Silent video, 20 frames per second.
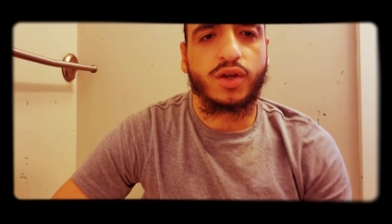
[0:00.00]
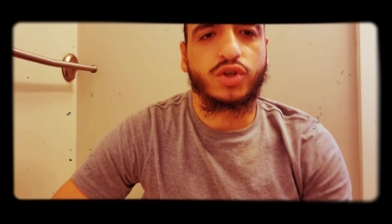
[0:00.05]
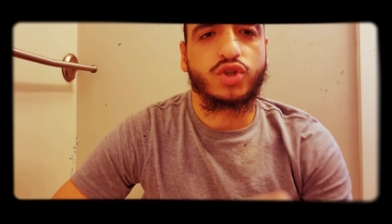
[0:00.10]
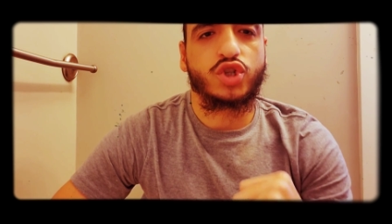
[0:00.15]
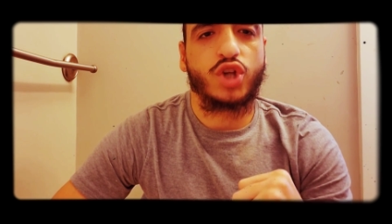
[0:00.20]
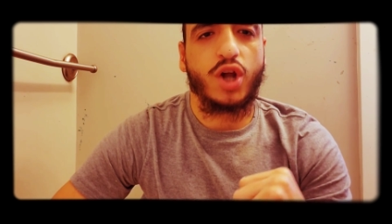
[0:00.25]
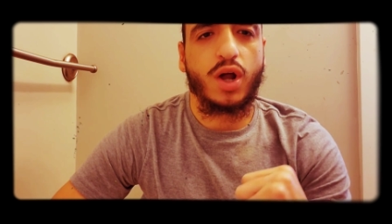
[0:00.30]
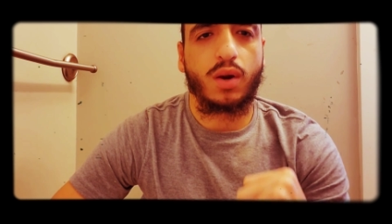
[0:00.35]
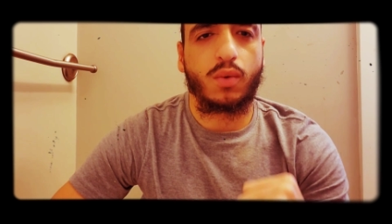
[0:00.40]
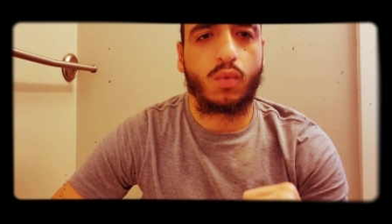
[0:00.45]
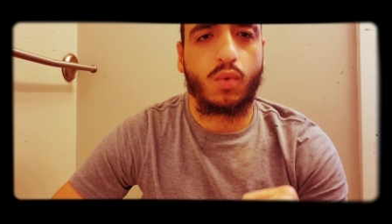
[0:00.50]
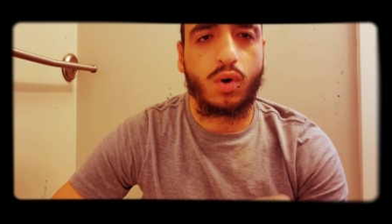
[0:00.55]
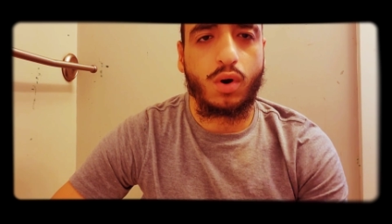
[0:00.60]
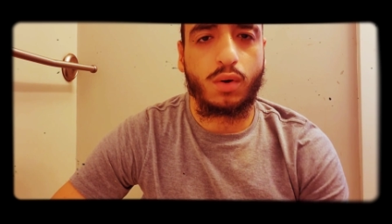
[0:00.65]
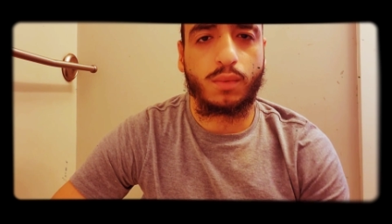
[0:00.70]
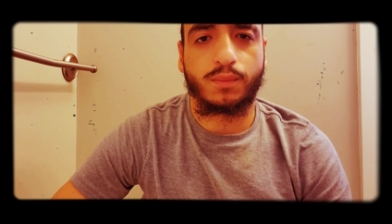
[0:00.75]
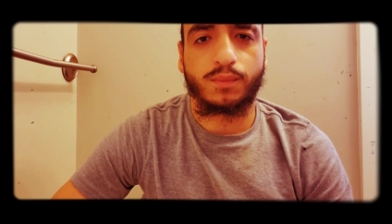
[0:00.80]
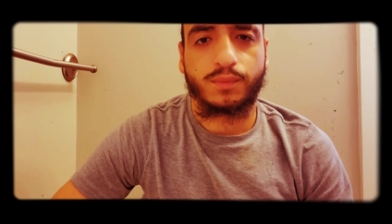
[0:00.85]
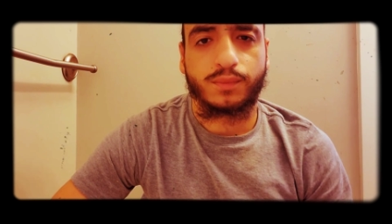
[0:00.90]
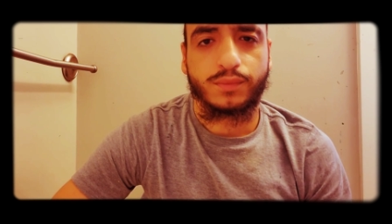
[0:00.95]

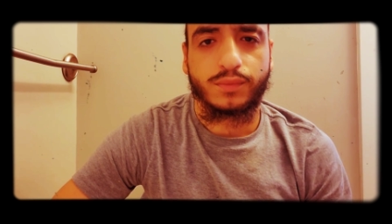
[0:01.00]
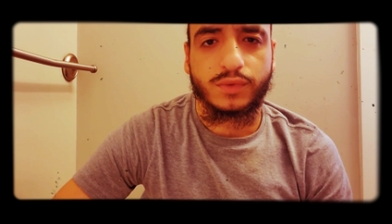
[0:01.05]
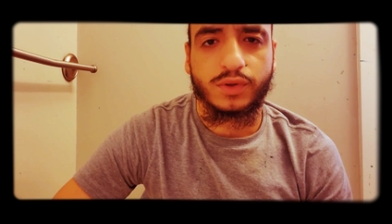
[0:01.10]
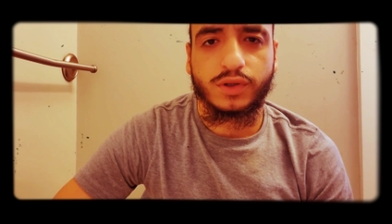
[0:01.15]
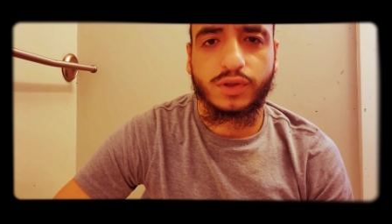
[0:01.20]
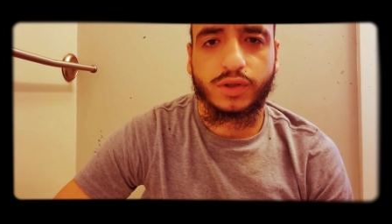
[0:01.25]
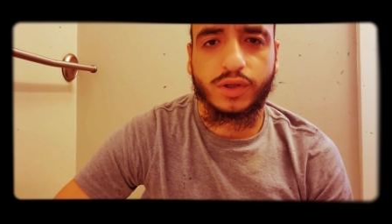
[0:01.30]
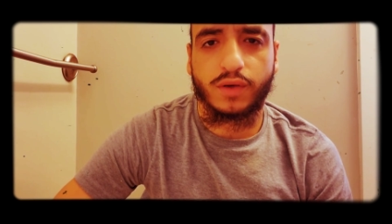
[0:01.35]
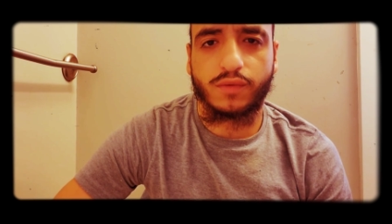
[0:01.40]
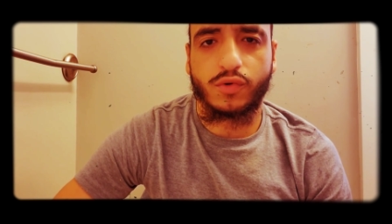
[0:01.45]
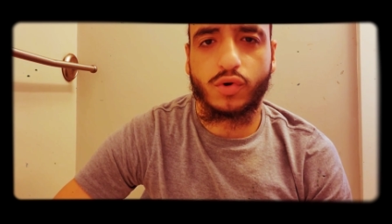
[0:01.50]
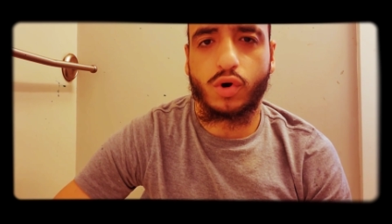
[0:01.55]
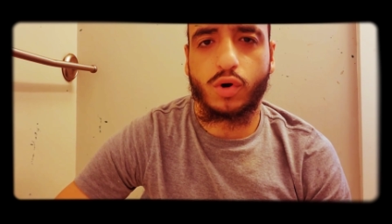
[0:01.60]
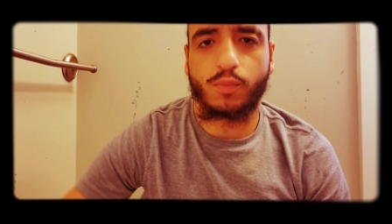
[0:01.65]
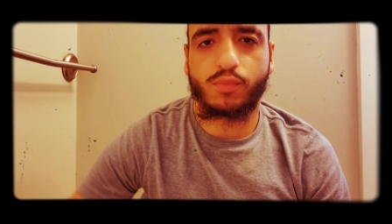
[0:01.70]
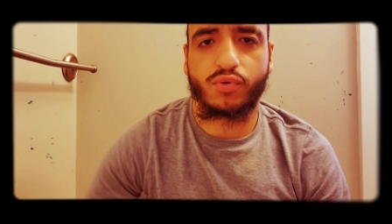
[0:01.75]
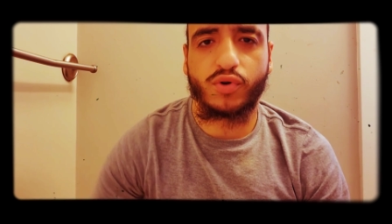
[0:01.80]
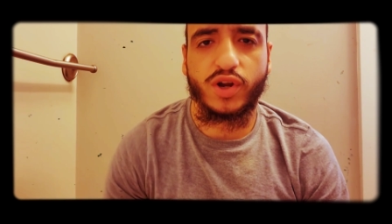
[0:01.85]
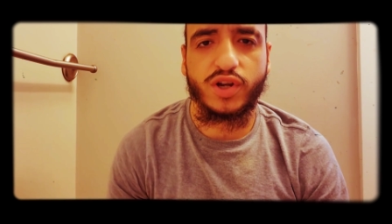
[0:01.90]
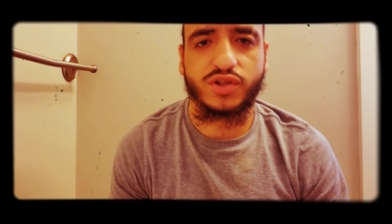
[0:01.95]
Shalom, giving all
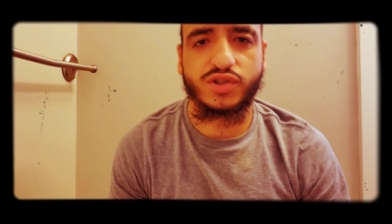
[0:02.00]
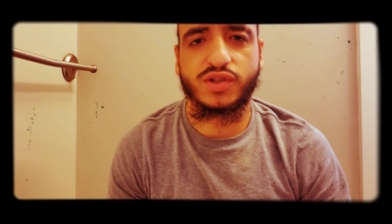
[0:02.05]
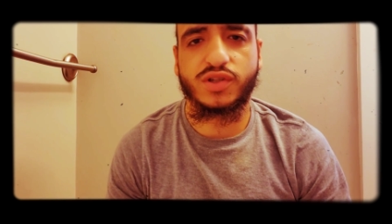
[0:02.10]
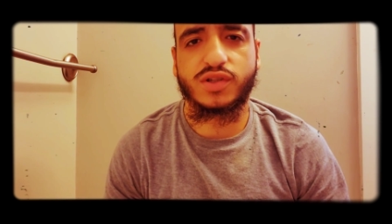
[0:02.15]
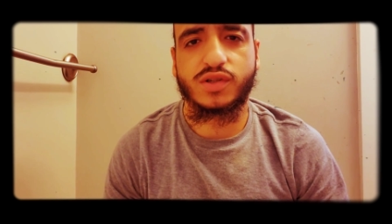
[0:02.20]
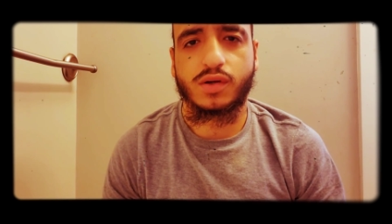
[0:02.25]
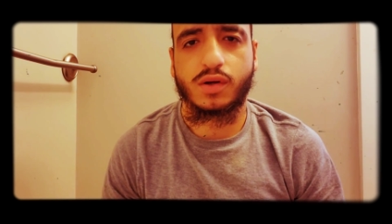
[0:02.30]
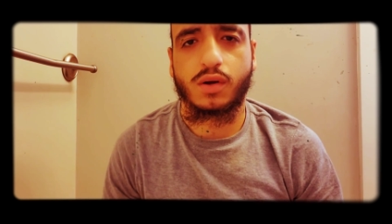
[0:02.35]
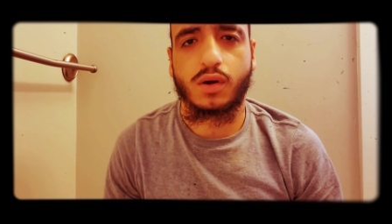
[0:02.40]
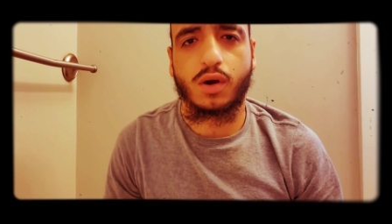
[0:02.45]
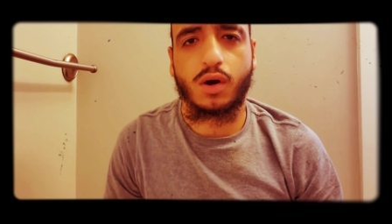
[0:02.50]
praises,